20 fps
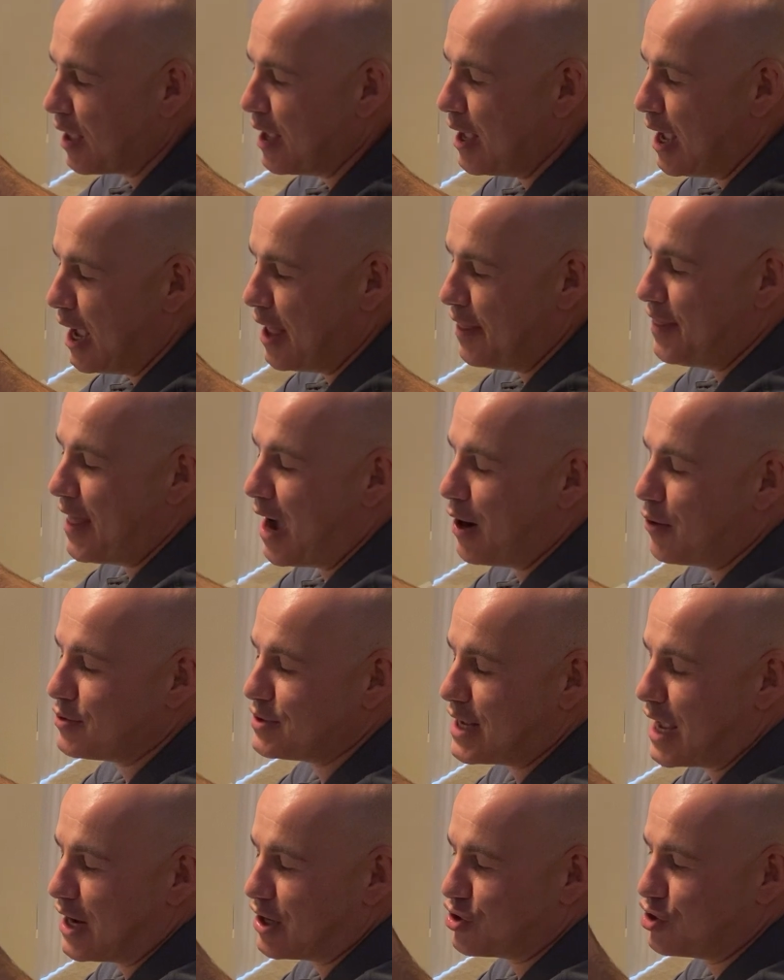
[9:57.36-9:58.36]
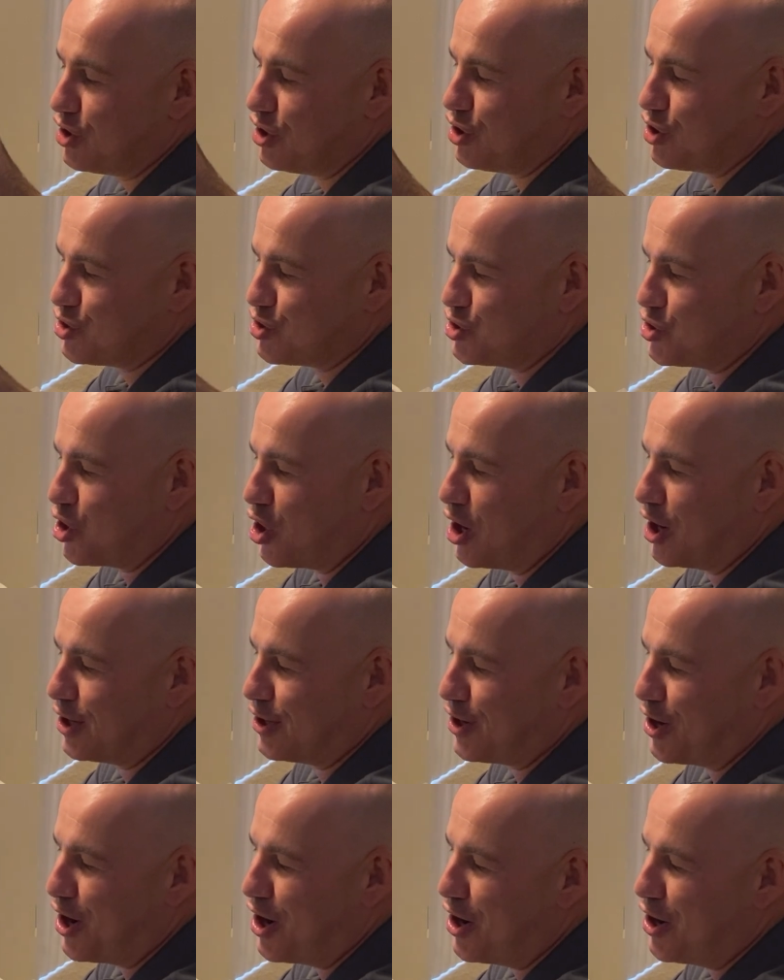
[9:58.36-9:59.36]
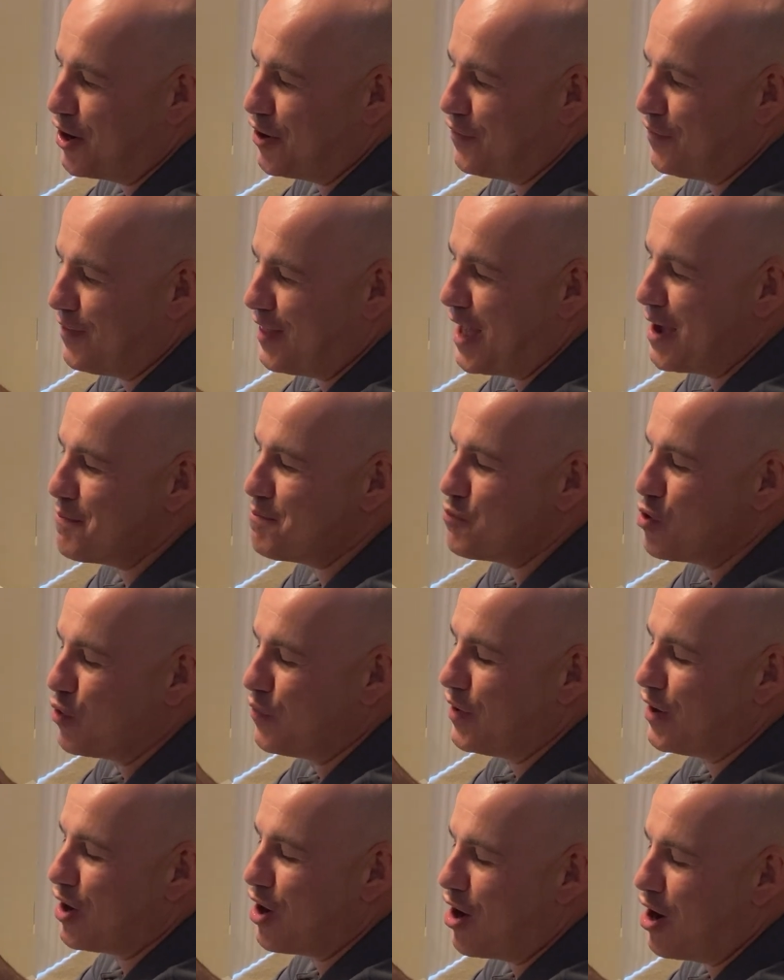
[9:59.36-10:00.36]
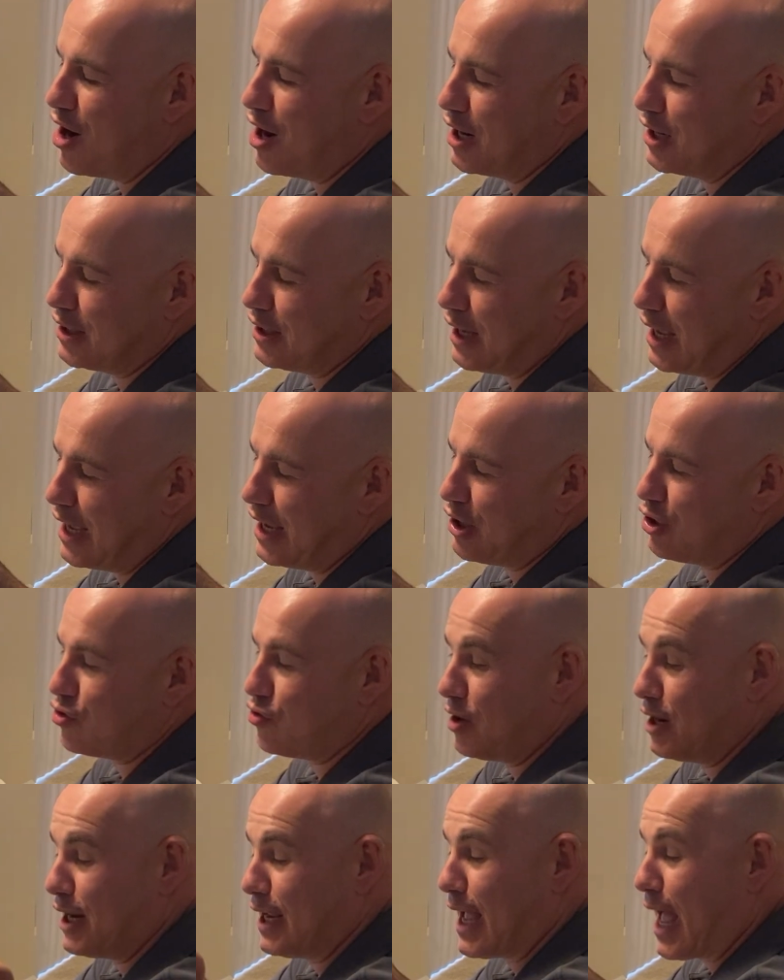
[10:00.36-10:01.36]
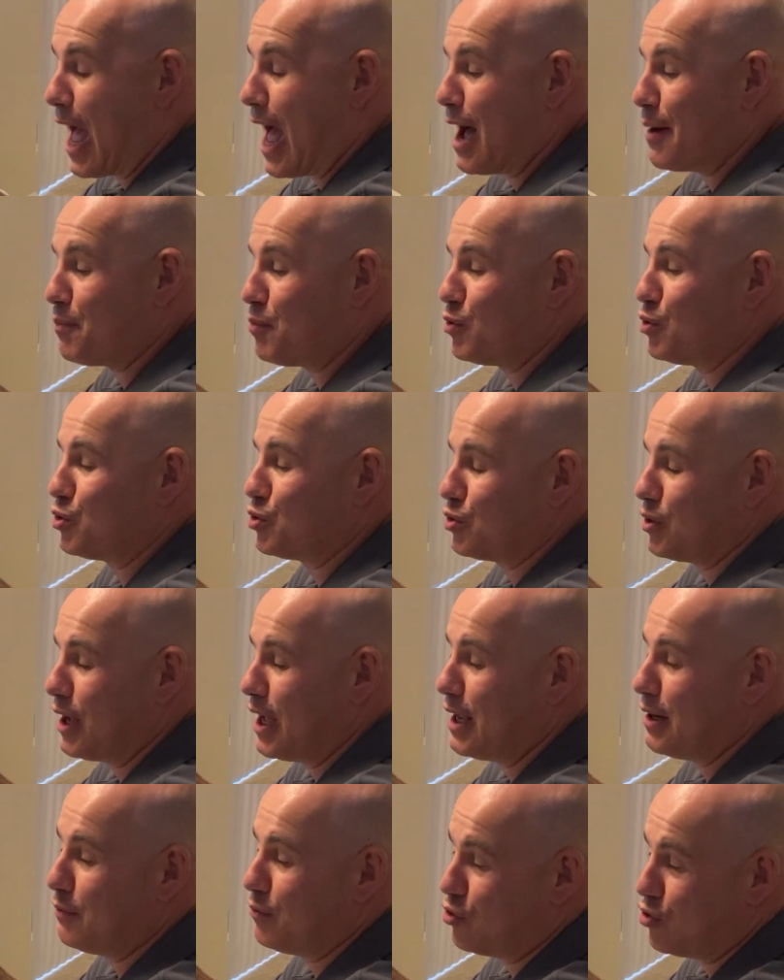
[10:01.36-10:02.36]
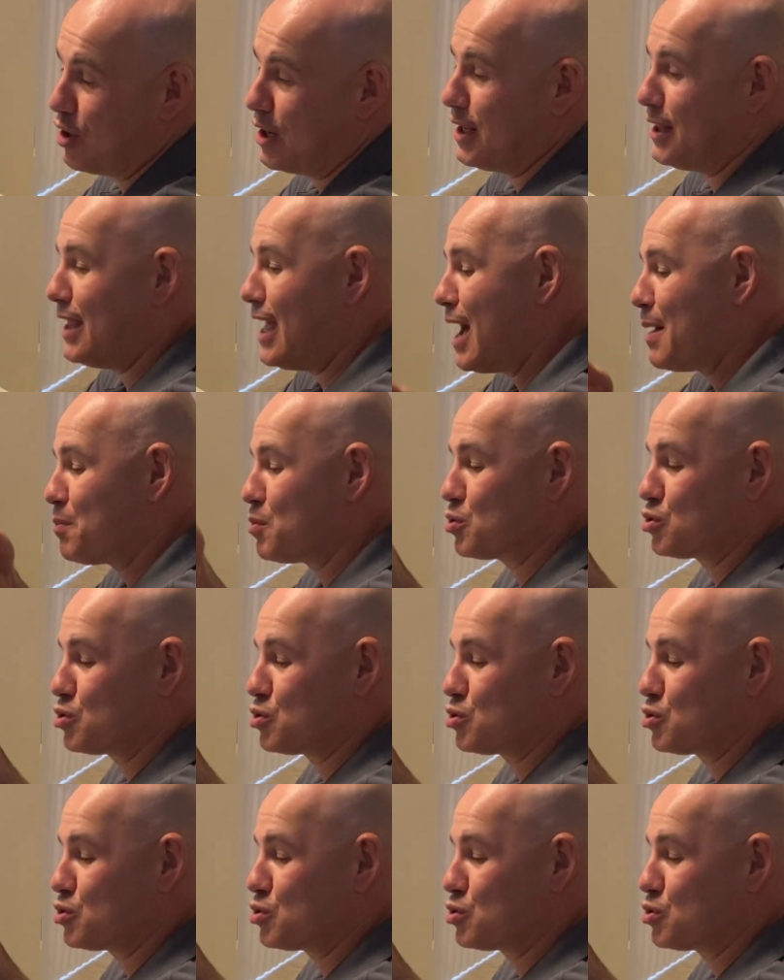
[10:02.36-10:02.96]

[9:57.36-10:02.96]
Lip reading: And that was actually the start of them moving on and creating Apple and creating the Apple